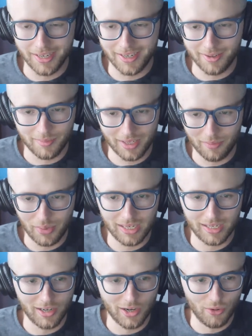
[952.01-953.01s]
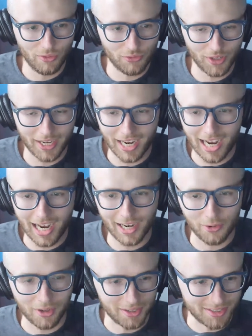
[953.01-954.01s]
um, and being known for like high
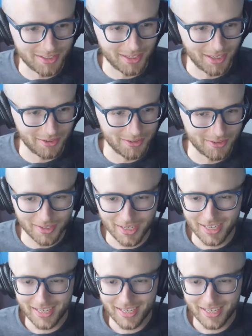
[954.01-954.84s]
quality standards.